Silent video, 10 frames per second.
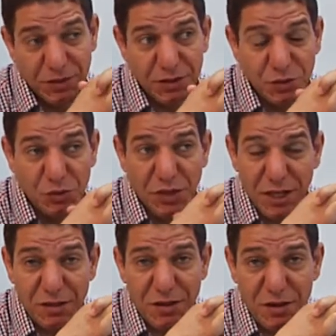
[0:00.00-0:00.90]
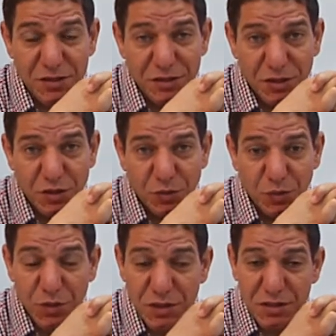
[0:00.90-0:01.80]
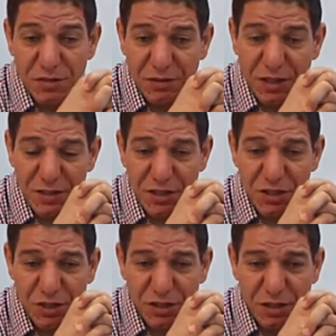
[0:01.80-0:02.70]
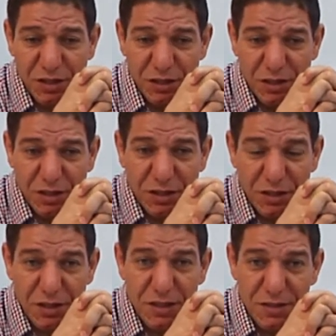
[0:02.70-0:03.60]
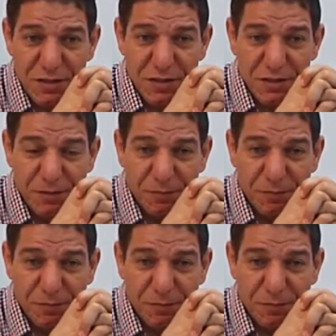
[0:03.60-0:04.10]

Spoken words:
You can ask whether civilization is